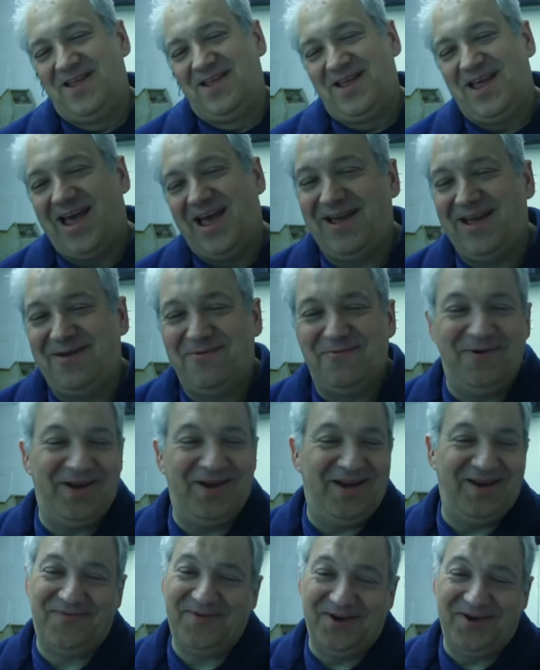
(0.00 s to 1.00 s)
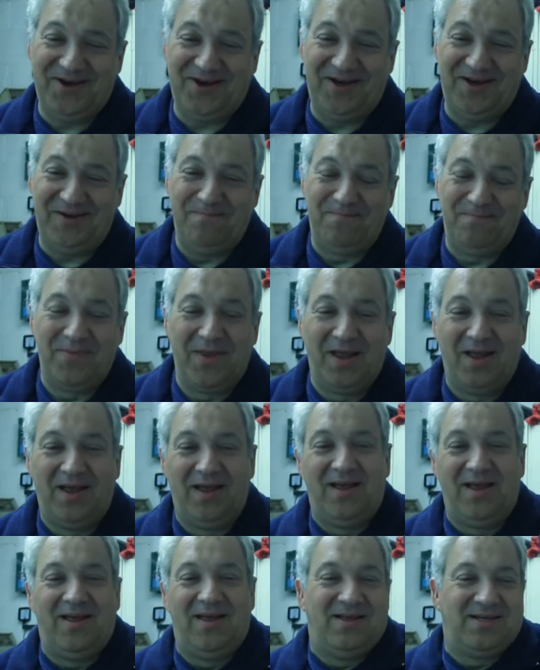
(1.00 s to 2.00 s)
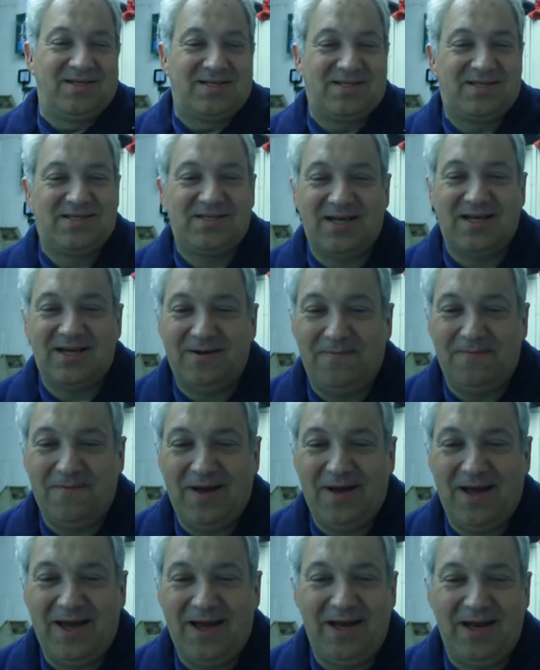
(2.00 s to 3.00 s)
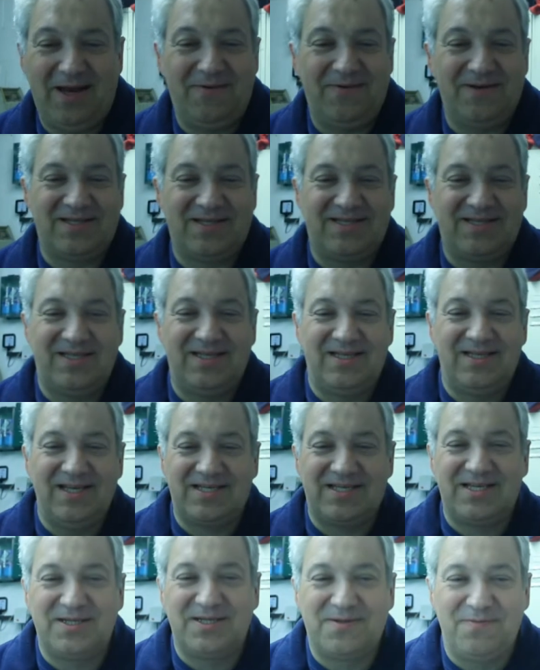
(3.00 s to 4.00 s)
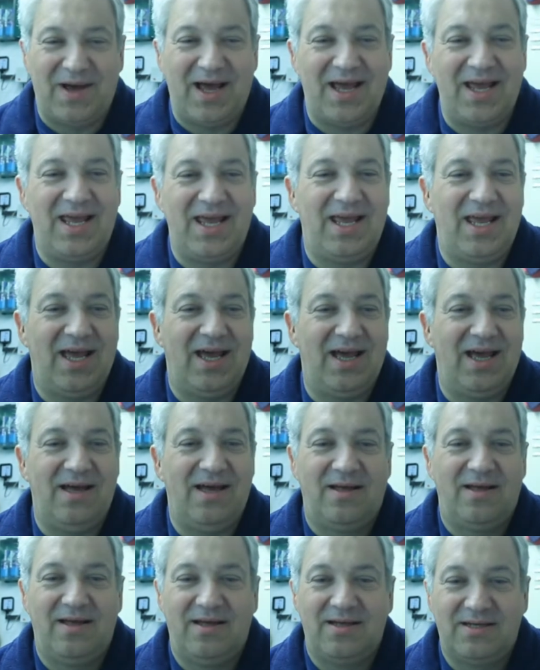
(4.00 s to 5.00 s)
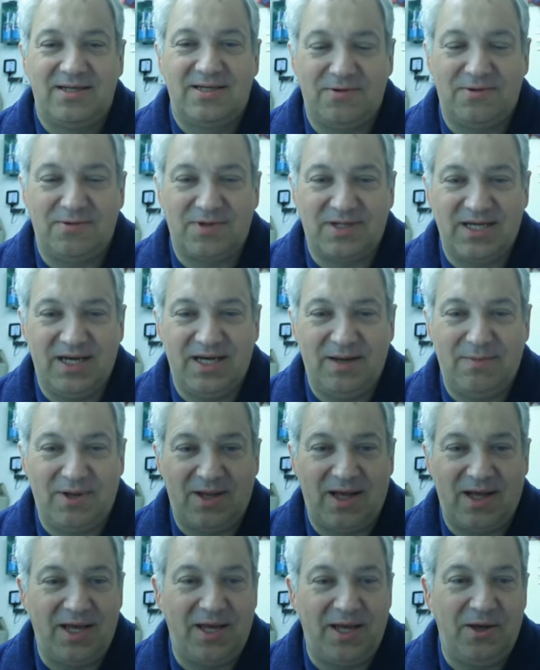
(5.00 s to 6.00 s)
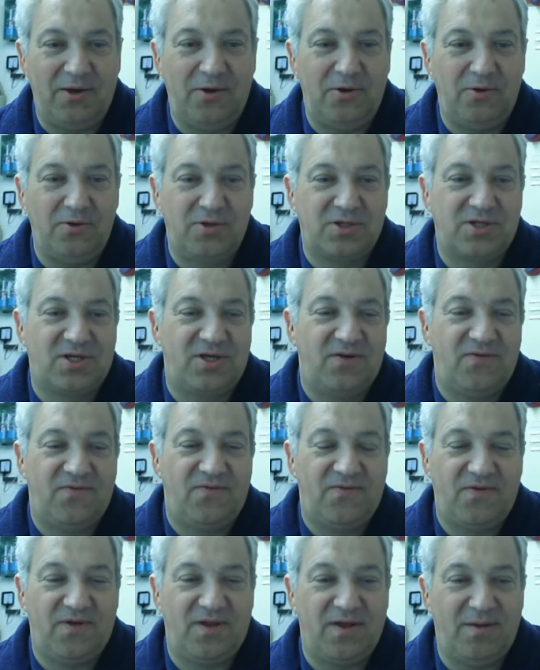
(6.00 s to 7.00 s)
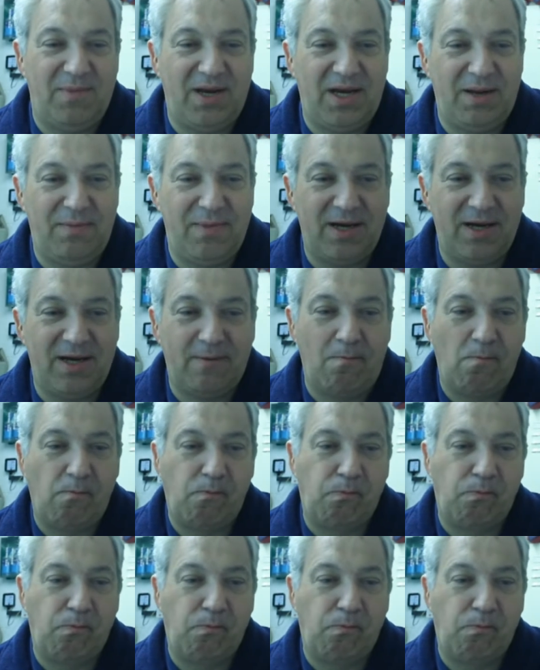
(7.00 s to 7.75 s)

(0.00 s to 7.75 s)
Hey, we live and learn. So anyways, this is my tool table that I use for the mini mill.